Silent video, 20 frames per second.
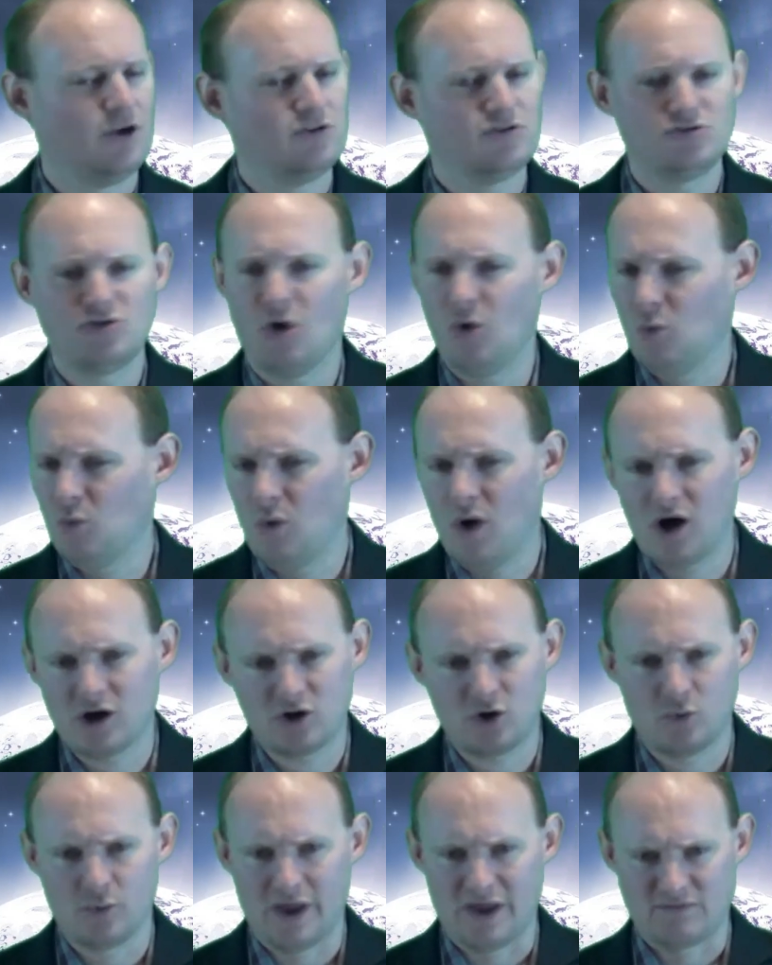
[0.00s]
Don't walk
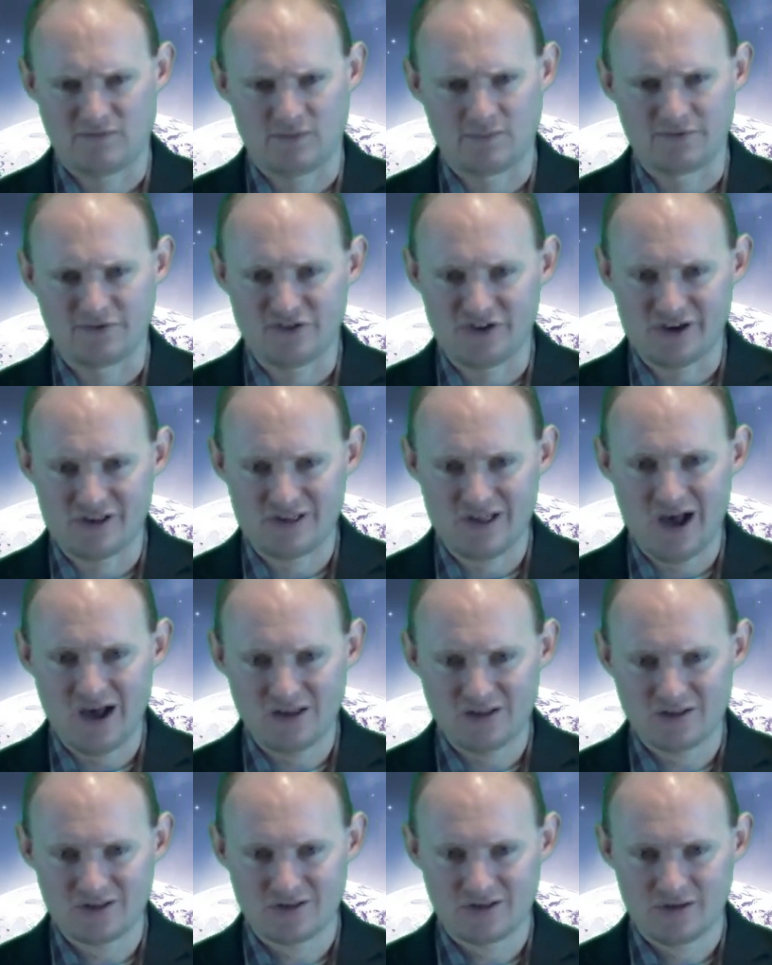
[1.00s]
away from
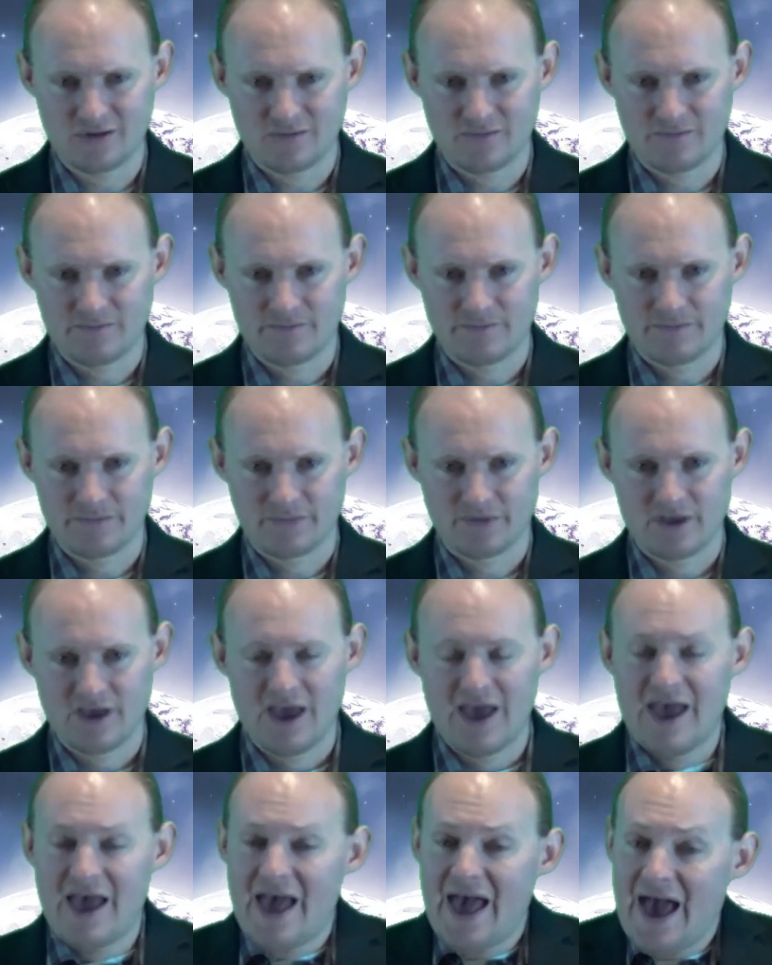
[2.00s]
Jesus.
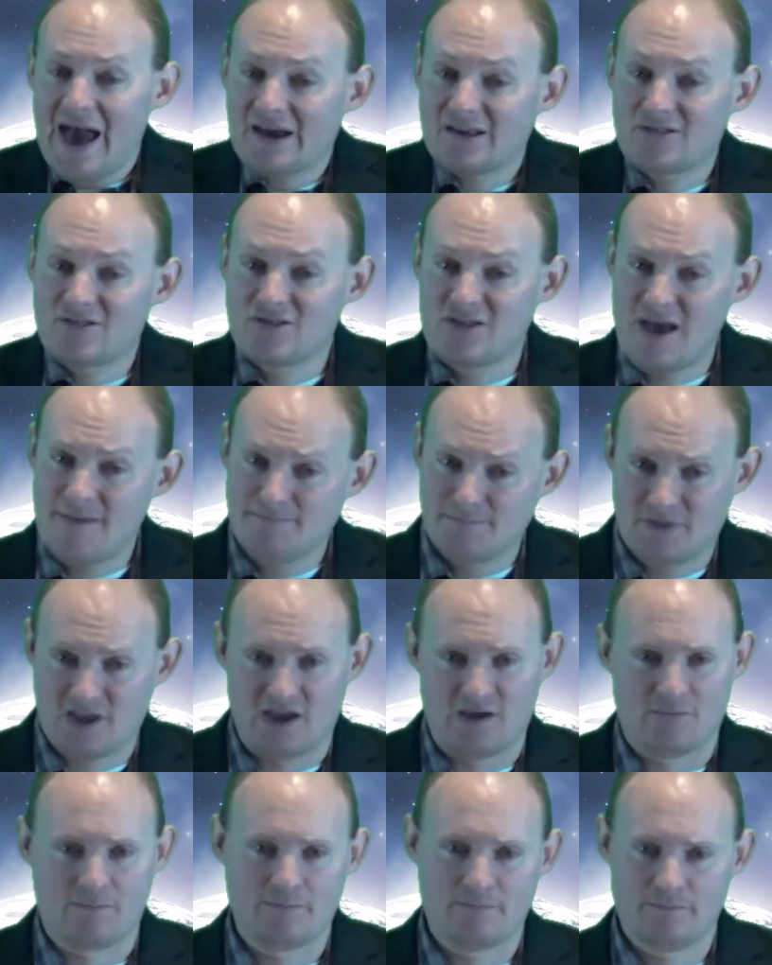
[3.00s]
Accept
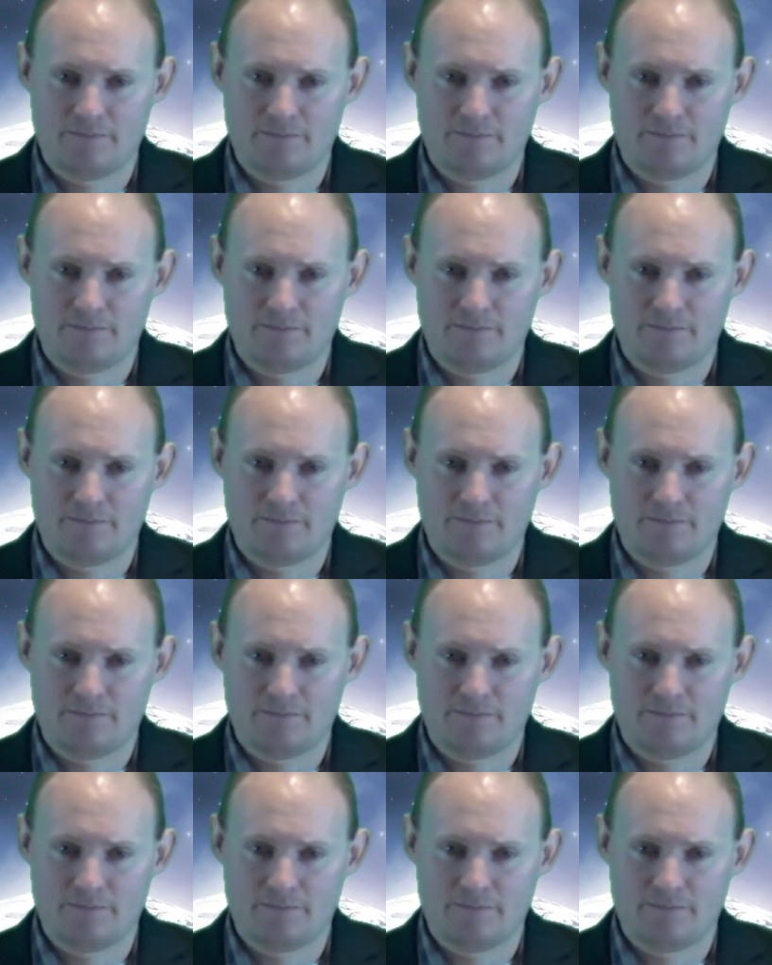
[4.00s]
him.